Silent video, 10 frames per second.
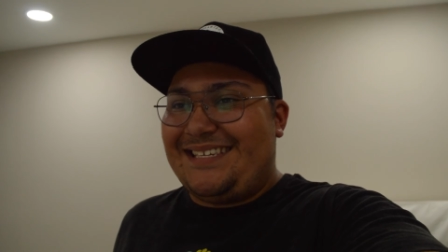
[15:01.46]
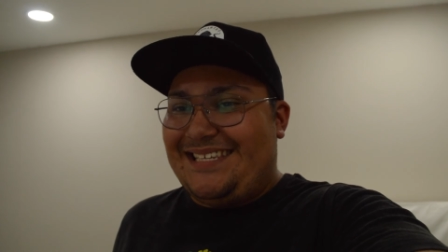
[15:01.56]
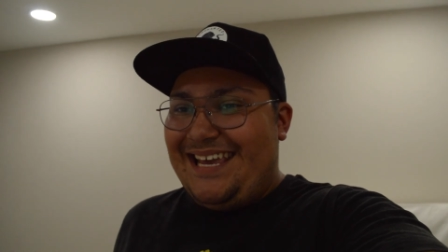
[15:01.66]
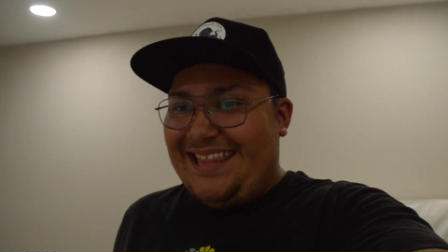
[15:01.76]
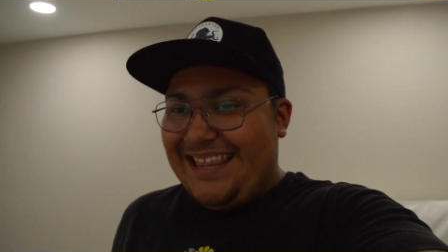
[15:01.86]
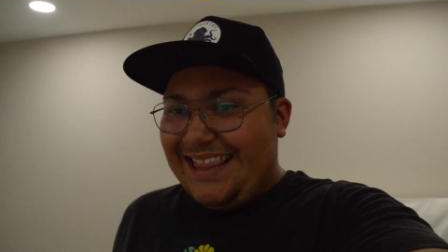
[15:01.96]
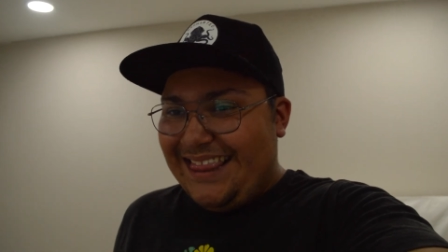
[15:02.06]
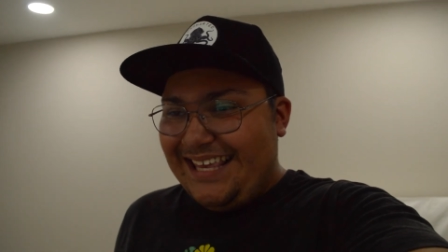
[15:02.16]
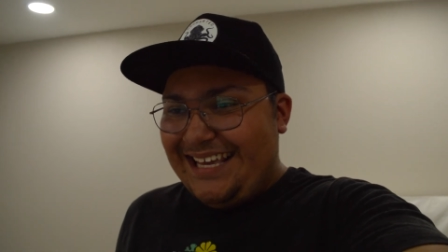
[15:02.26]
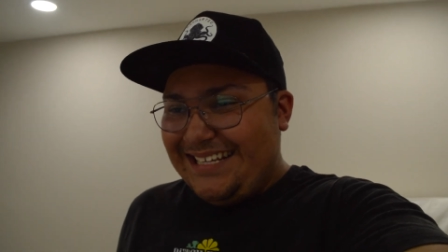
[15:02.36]
say the
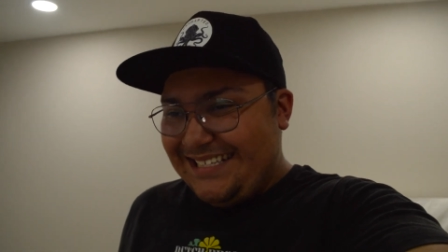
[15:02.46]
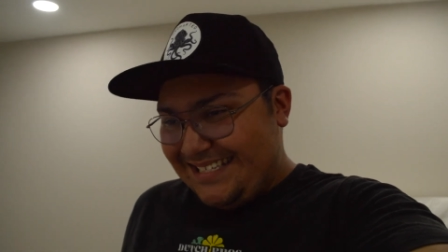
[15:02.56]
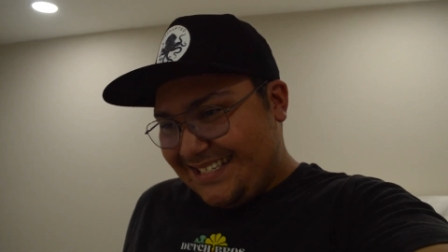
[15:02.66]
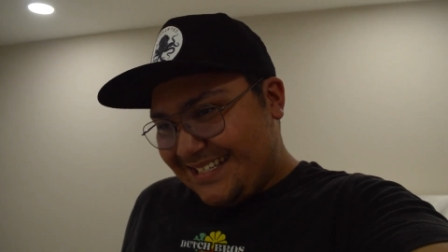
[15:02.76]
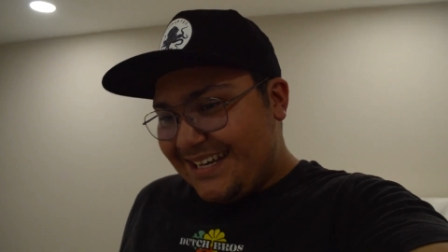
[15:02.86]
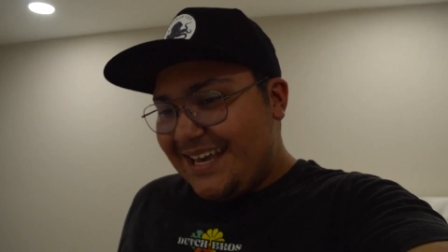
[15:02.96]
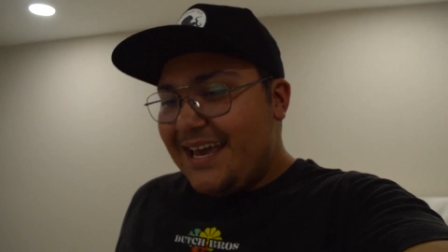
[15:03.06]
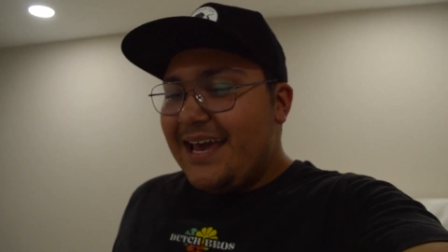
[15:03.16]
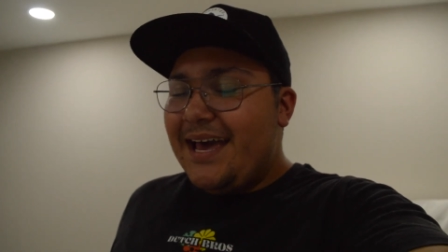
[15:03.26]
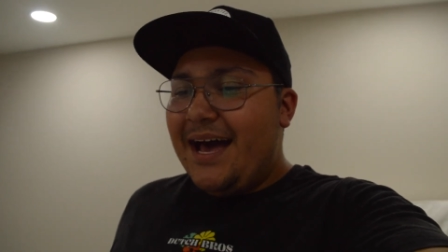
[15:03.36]
least.
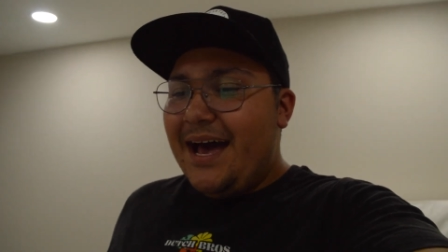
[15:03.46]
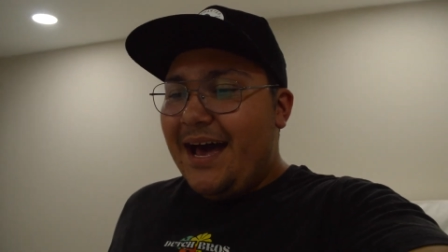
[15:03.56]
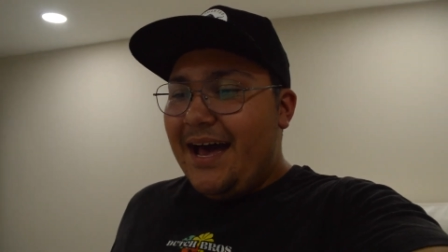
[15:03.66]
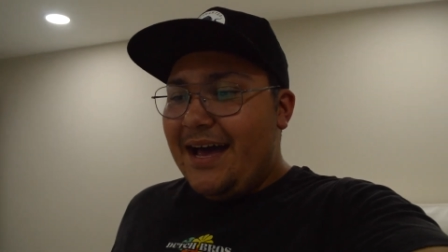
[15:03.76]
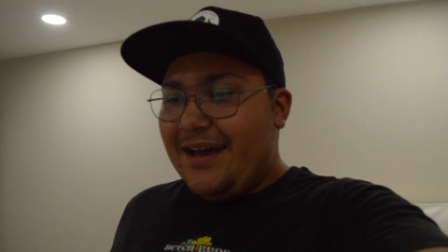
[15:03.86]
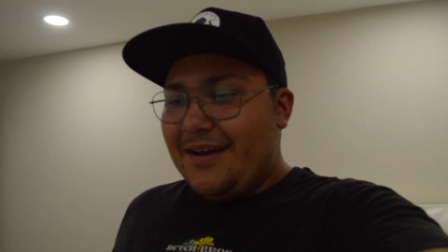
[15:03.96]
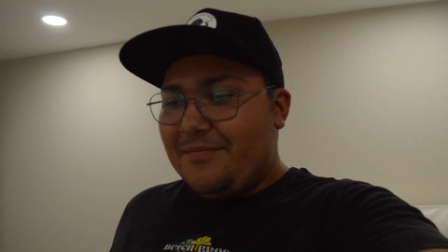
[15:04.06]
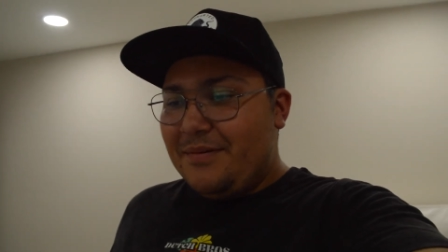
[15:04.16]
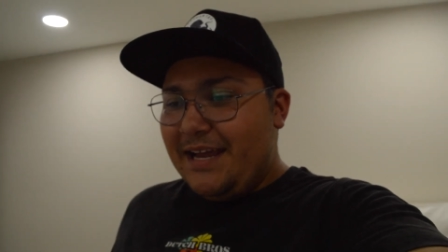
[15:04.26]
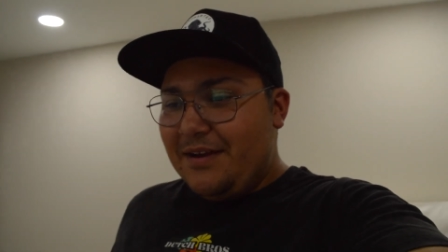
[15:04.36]
Uh,
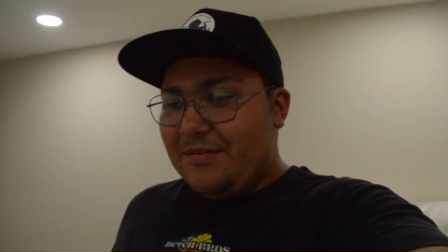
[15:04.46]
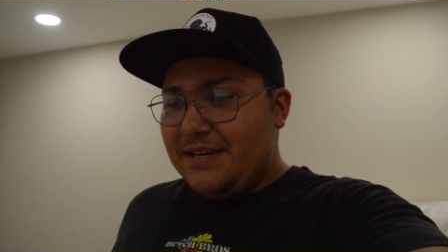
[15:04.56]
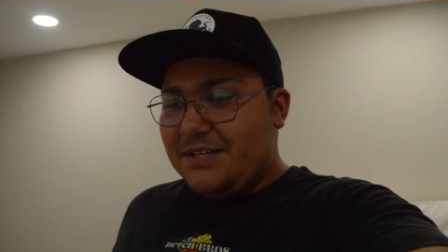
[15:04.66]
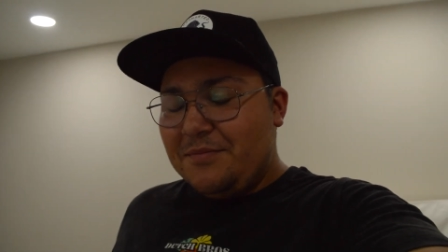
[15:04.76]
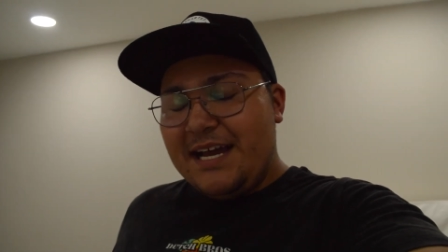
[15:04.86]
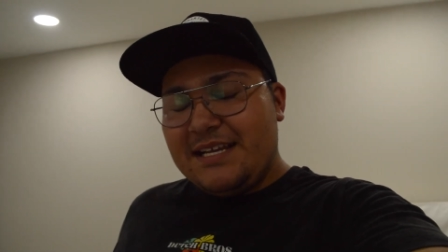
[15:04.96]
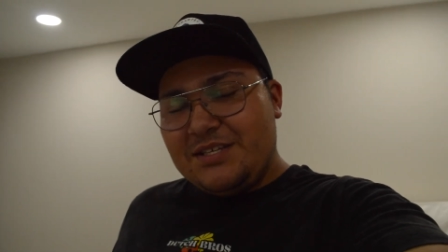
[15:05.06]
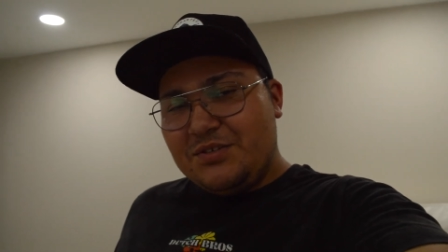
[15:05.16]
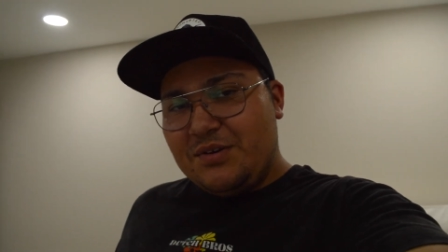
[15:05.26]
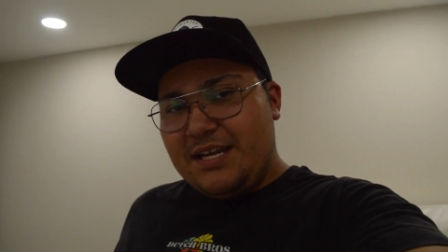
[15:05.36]
but anyways, hope you guys
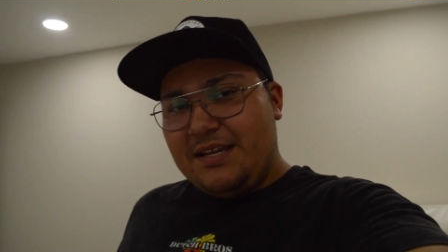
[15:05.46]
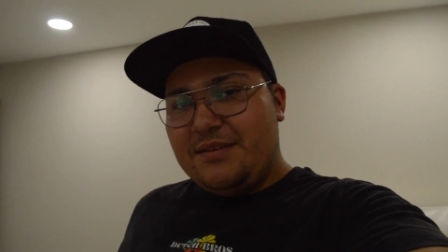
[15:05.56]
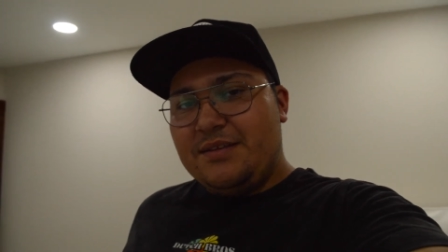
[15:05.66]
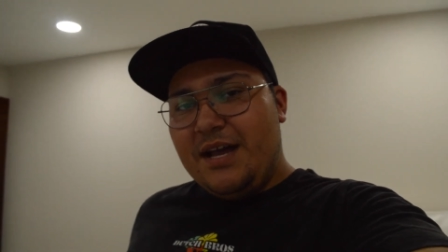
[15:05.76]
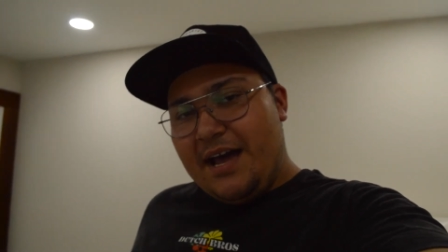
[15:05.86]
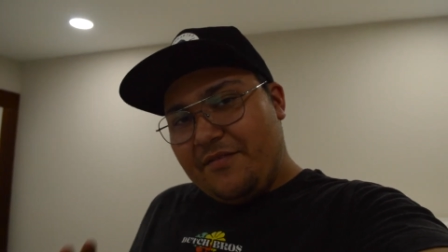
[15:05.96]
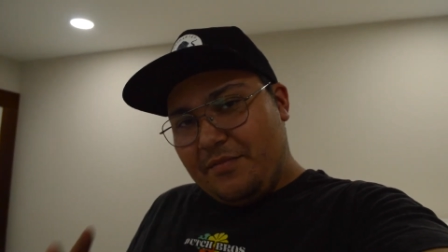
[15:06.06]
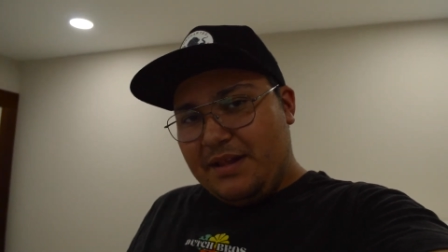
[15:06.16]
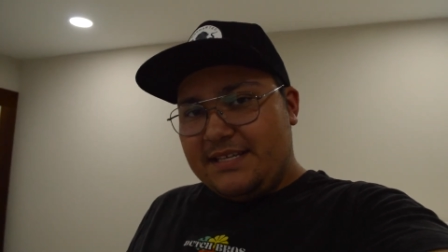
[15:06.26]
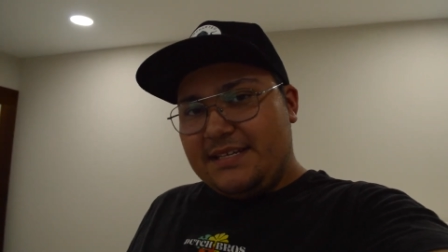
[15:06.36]
enjoyed. Y'all have a
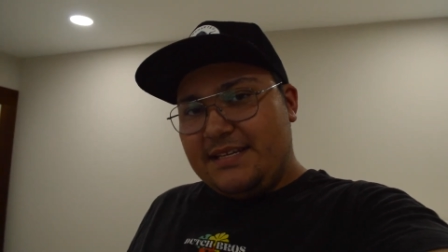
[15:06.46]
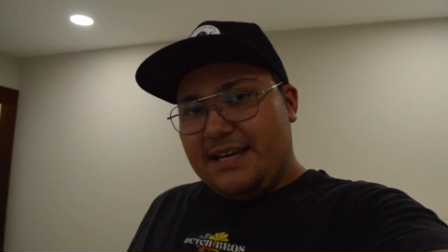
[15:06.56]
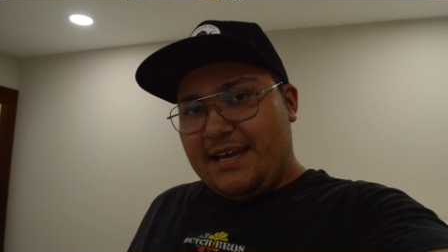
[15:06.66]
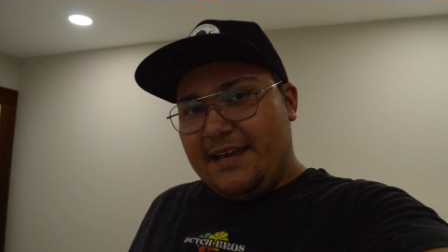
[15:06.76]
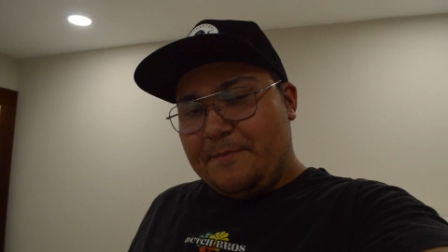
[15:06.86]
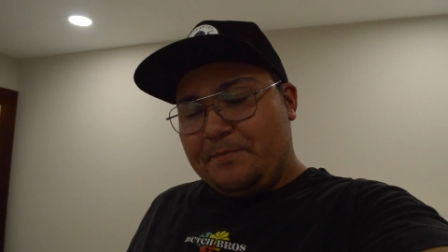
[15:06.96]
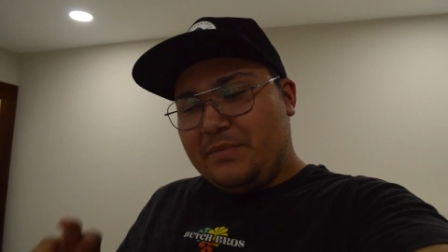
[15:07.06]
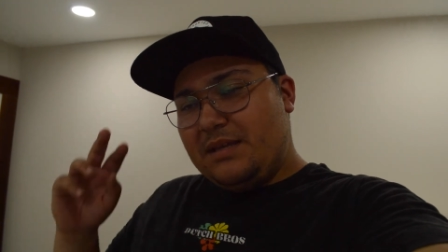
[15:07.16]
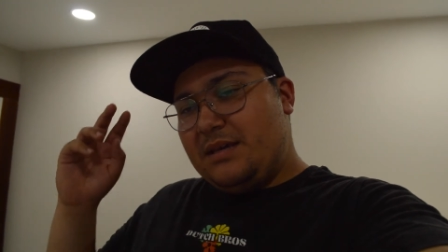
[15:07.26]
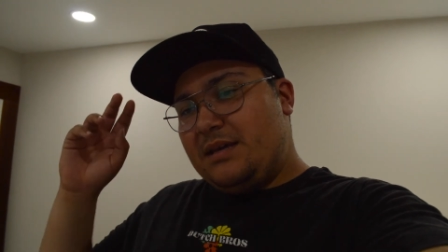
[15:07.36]
blessed day.
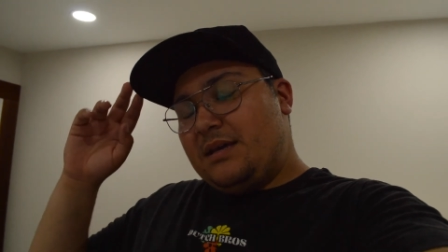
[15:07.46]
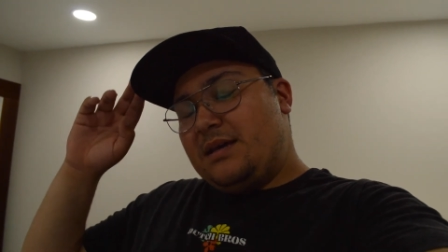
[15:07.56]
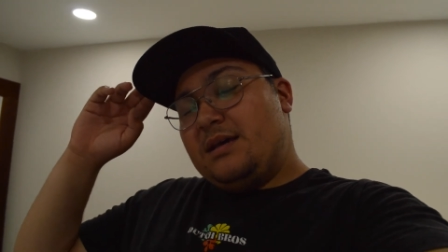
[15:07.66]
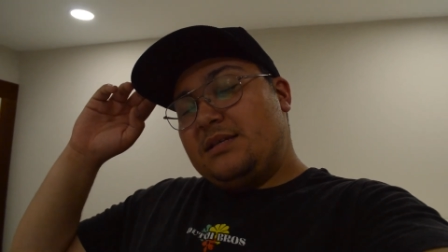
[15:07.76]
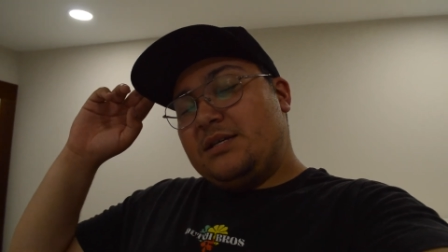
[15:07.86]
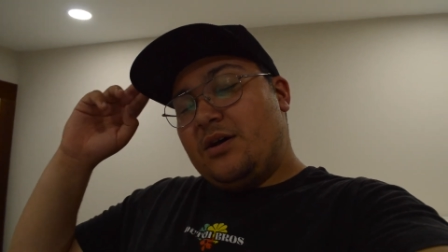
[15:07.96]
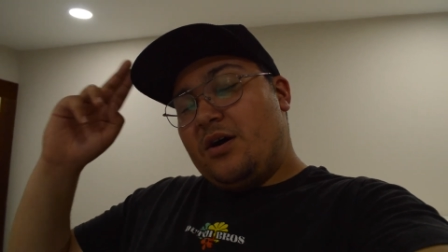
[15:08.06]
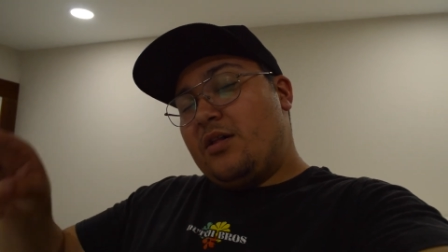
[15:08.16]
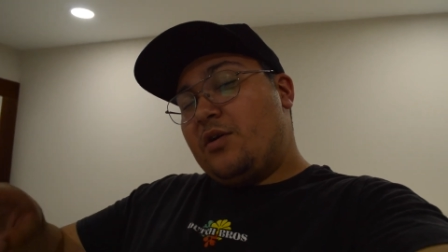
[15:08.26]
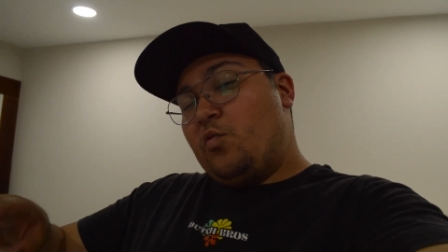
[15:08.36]
Till
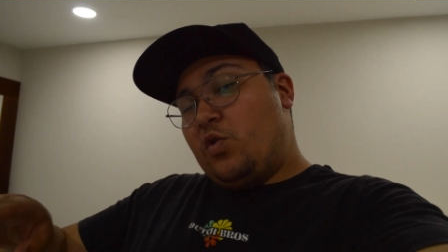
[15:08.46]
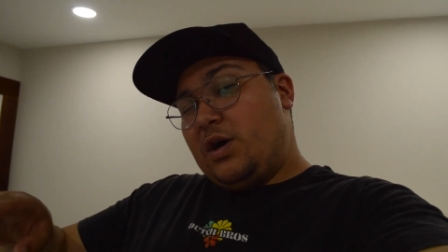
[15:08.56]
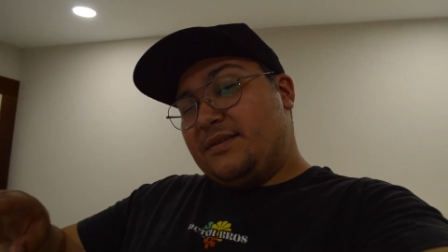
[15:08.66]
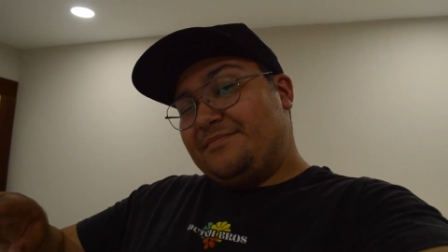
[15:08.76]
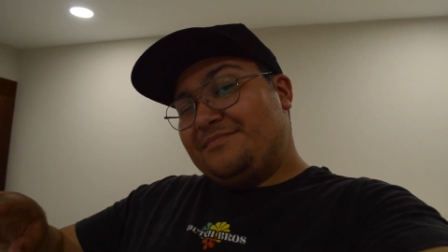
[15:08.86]
all are one.